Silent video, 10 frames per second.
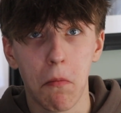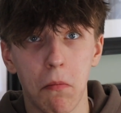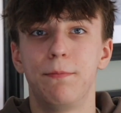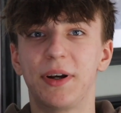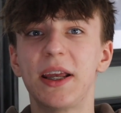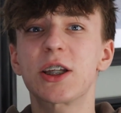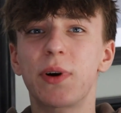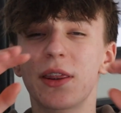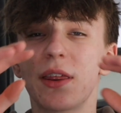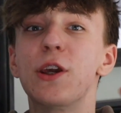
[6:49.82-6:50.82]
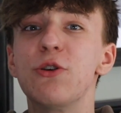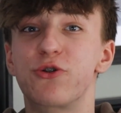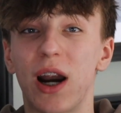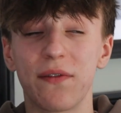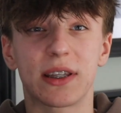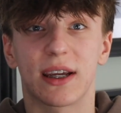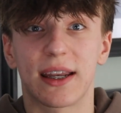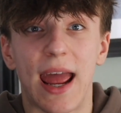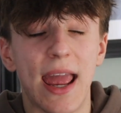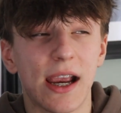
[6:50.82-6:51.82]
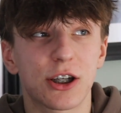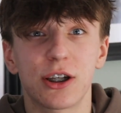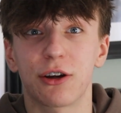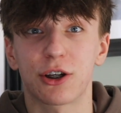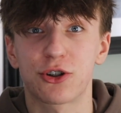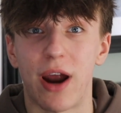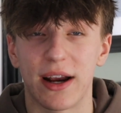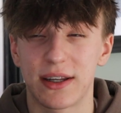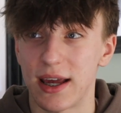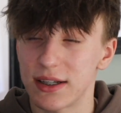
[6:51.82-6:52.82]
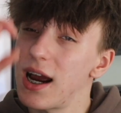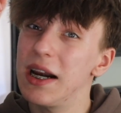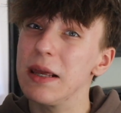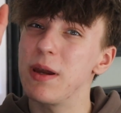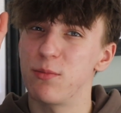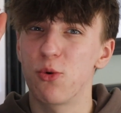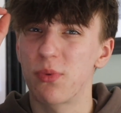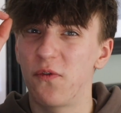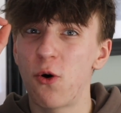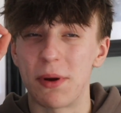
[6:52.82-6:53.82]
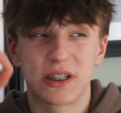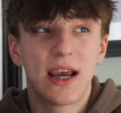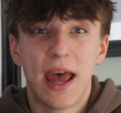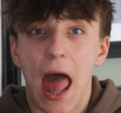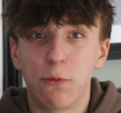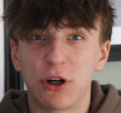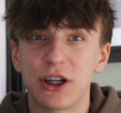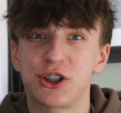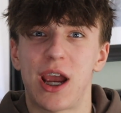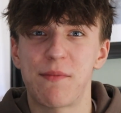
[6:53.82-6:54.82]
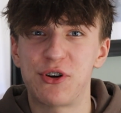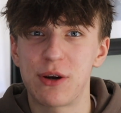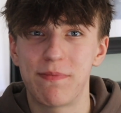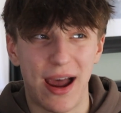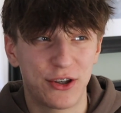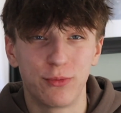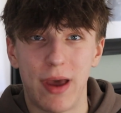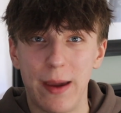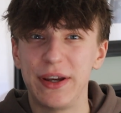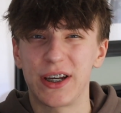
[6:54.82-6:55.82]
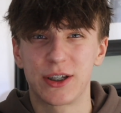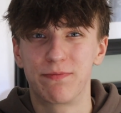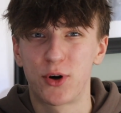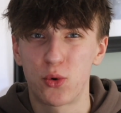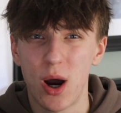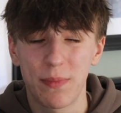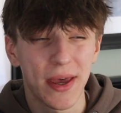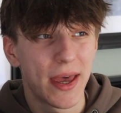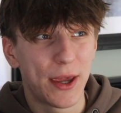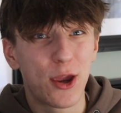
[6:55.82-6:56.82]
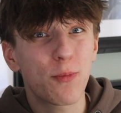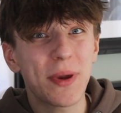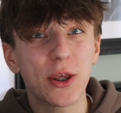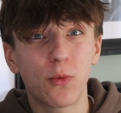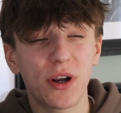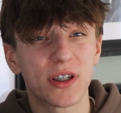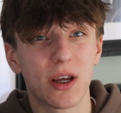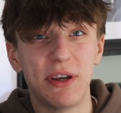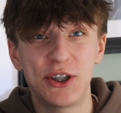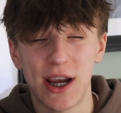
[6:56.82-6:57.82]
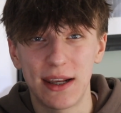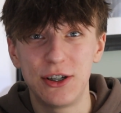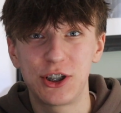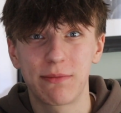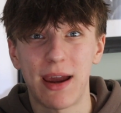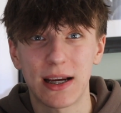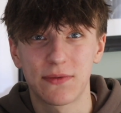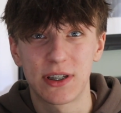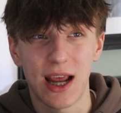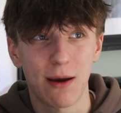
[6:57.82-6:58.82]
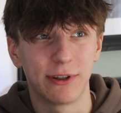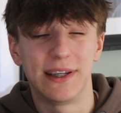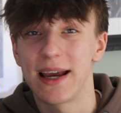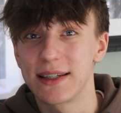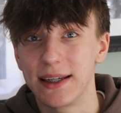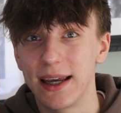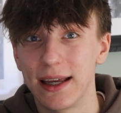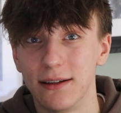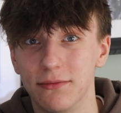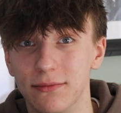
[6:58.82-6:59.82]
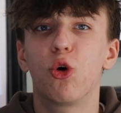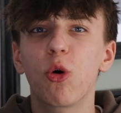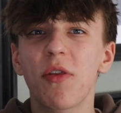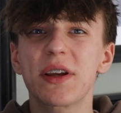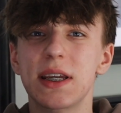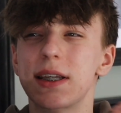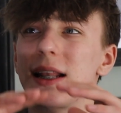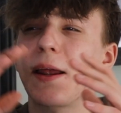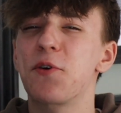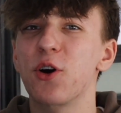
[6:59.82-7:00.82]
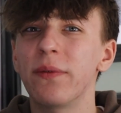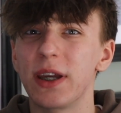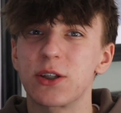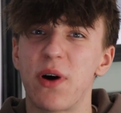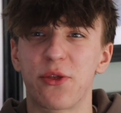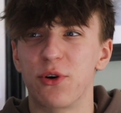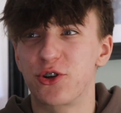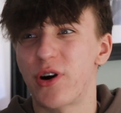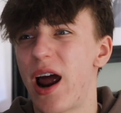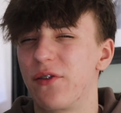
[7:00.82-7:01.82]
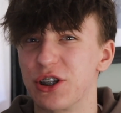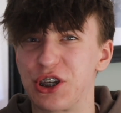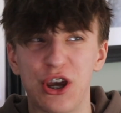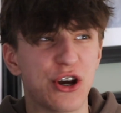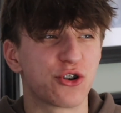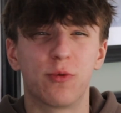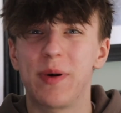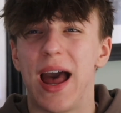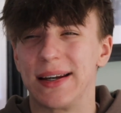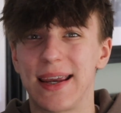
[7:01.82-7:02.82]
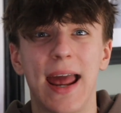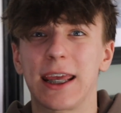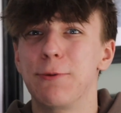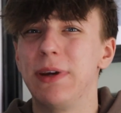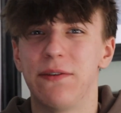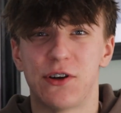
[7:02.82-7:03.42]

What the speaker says: But he's one of the few drivers that can actually extract that tiny bit more performance, and when a championship battle maybe does brew up, he'll be the one to be challenging Max Verstappen yet again. All of this is clear and obvious whether a driver is good or bad, can compete for